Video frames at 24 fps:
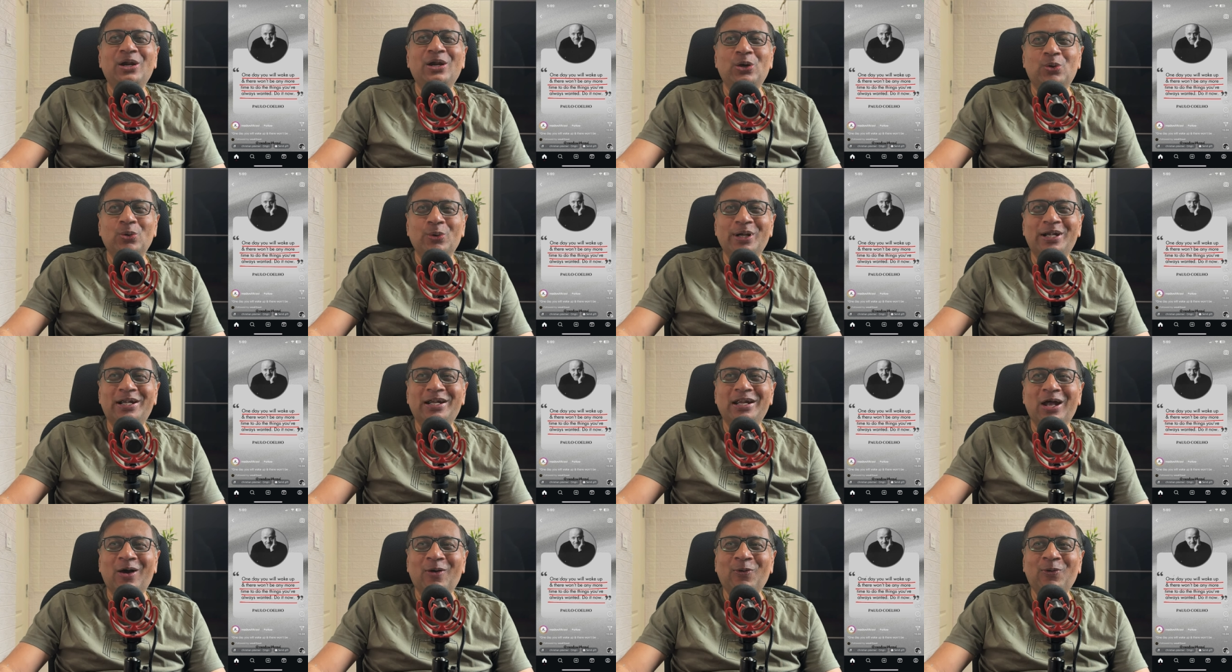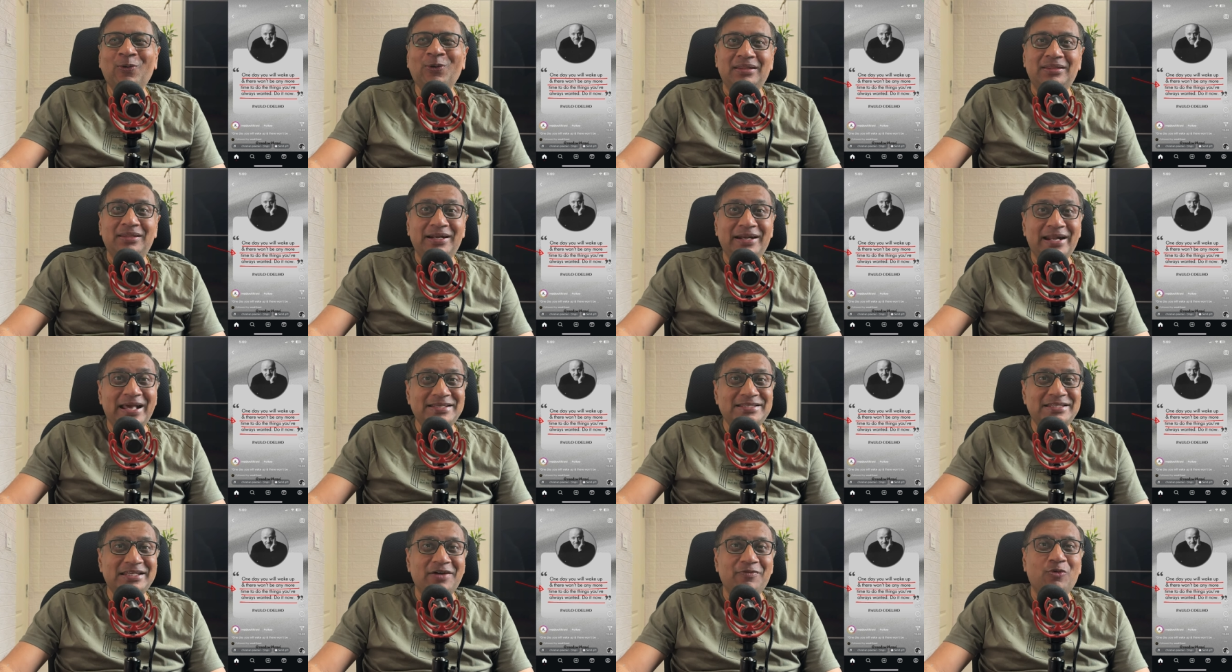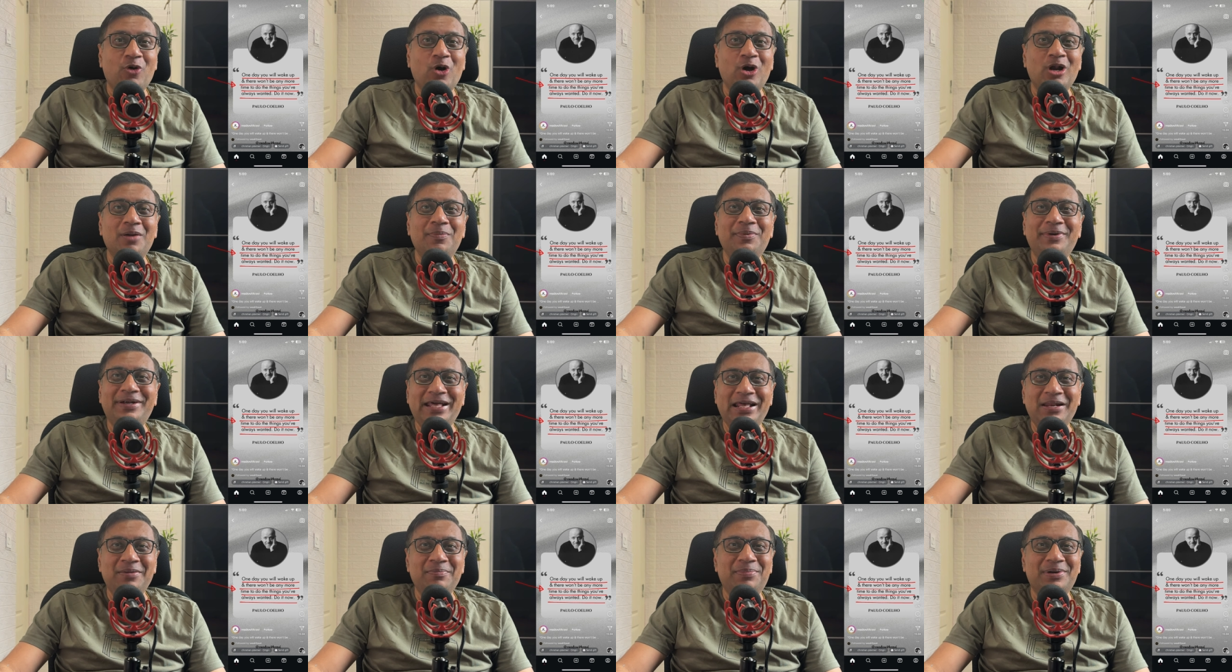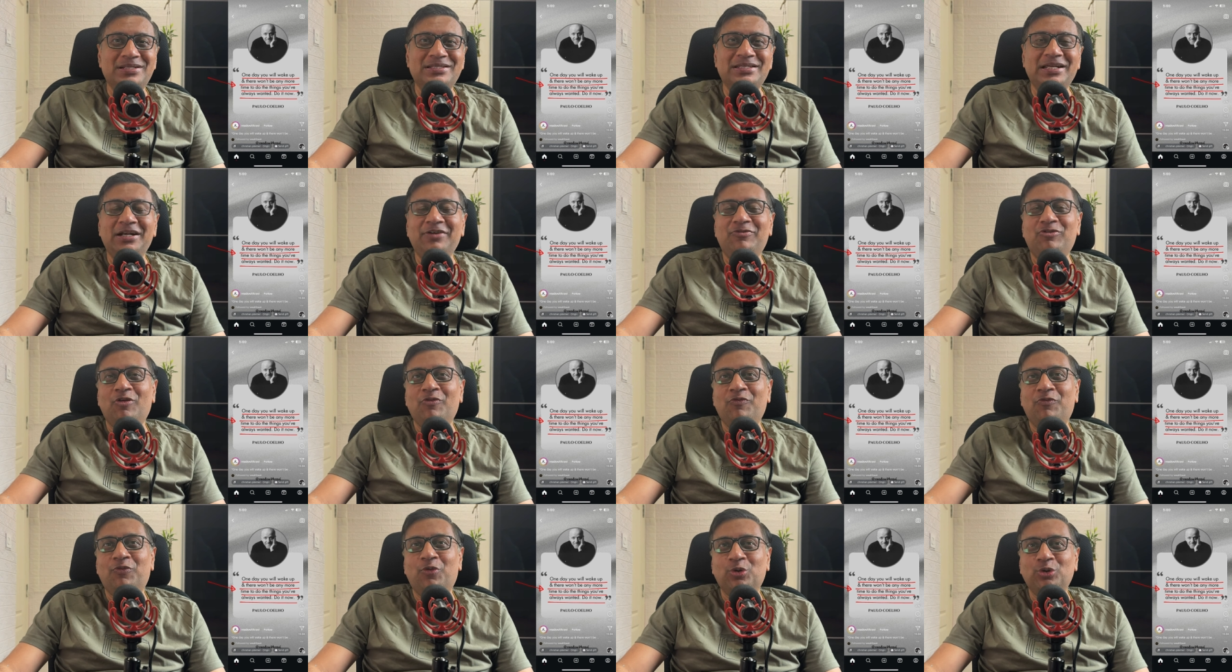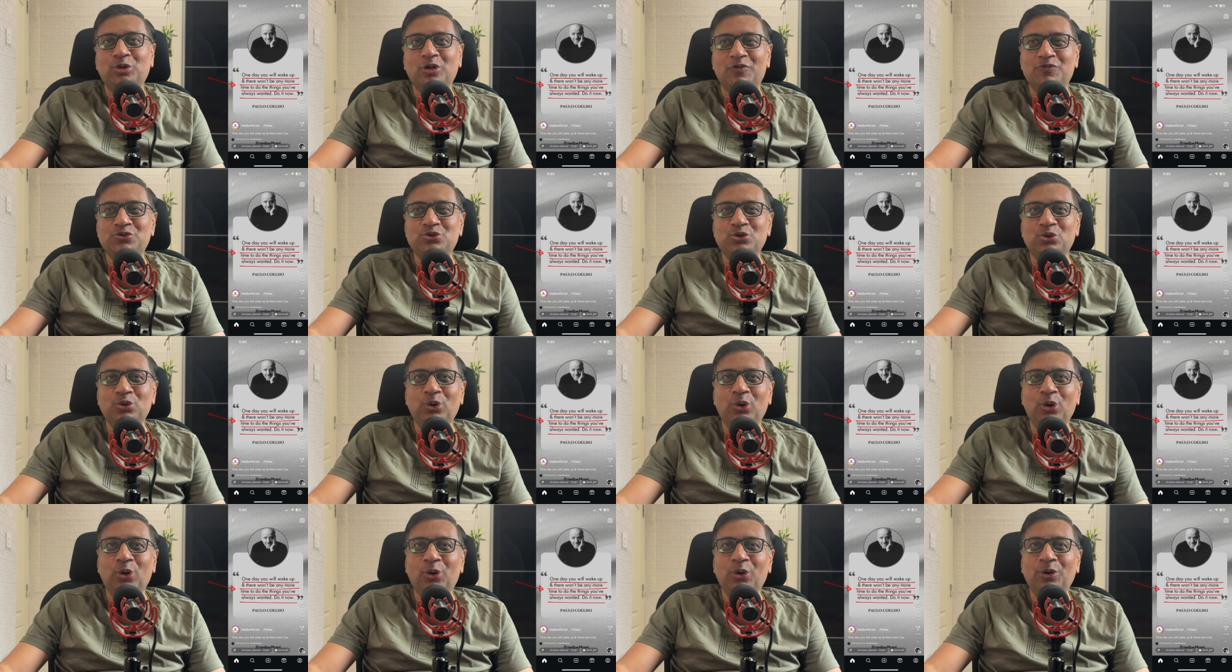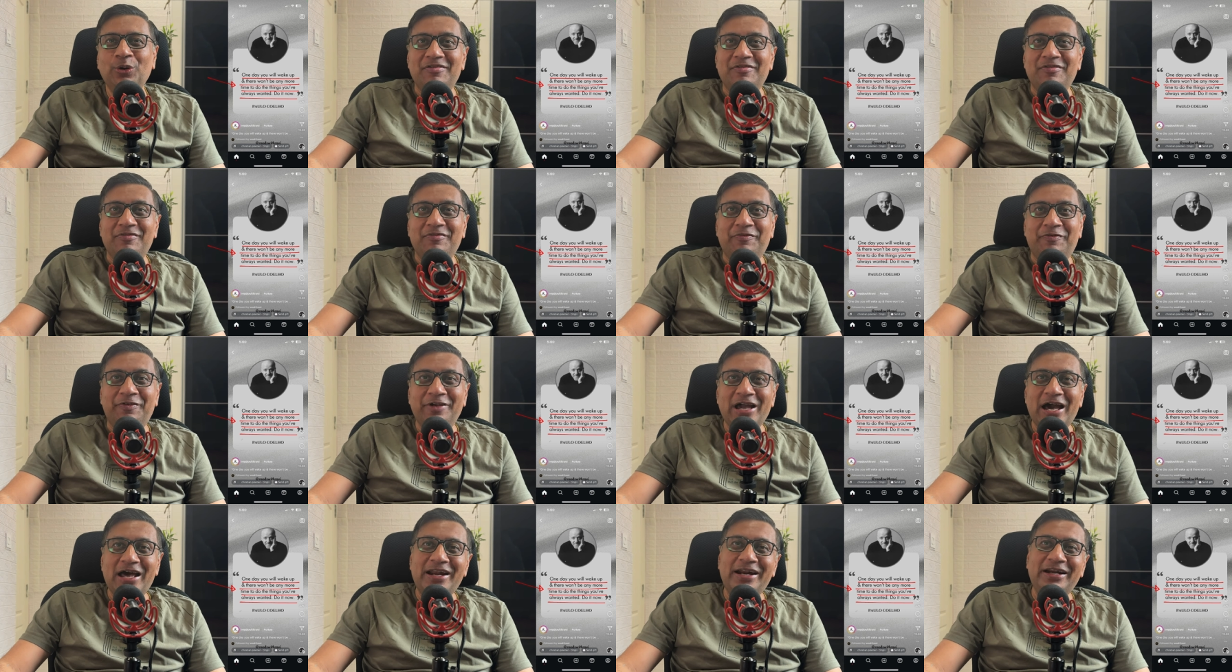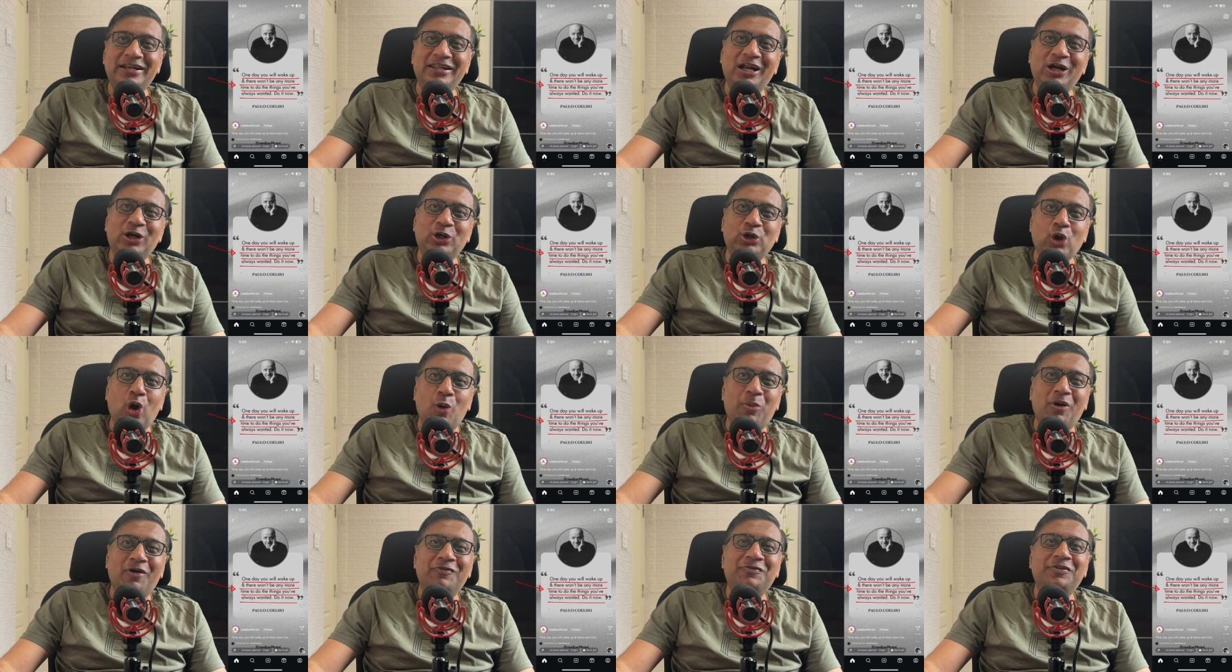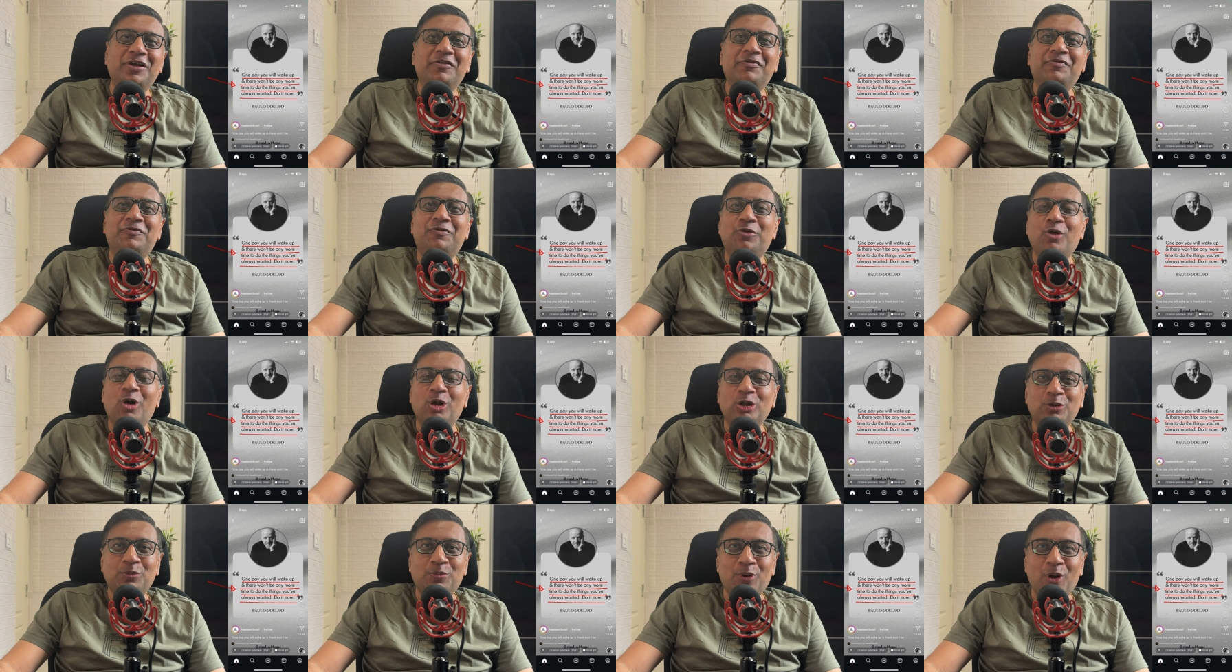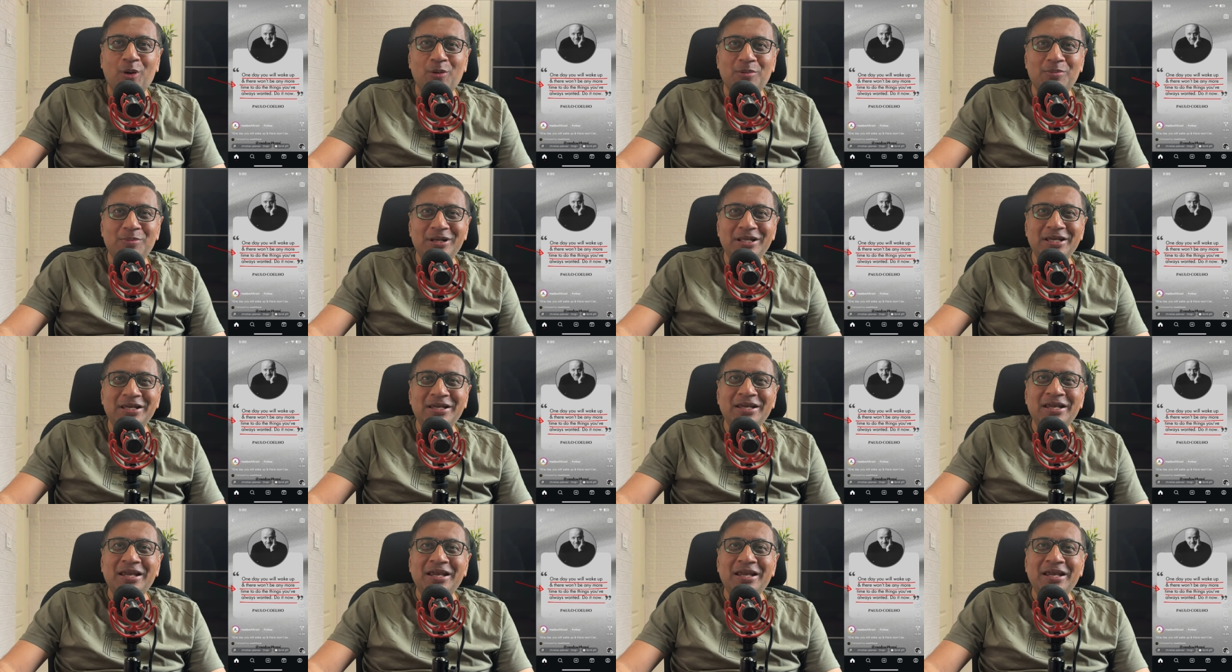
Do it now. And I said i have gone up 10% from 4th of June low. We are at the top of the froth probably